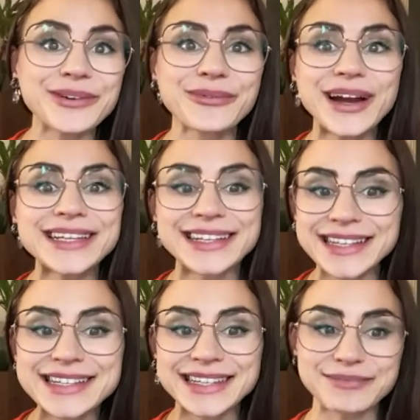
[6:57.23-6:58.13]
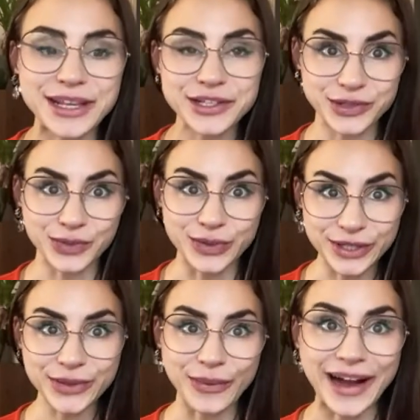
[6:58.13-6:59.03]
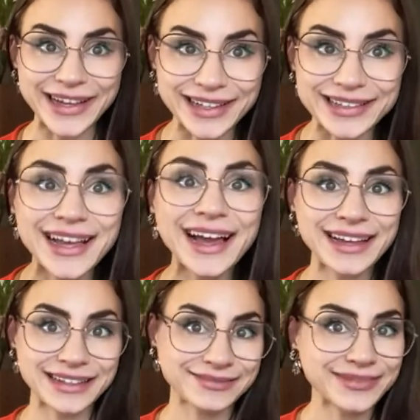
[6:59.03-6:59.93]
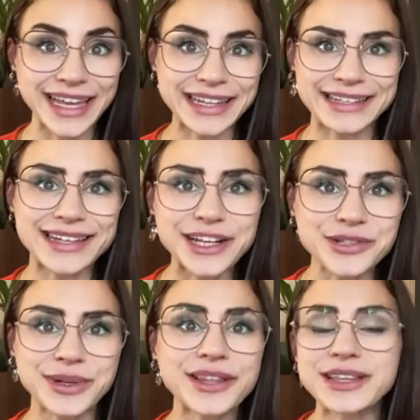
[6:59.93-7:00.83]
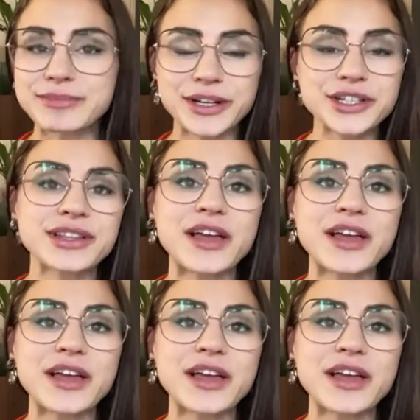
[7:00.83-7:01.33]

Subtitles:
what it is that makes you worthwhile getting in touch with compared to the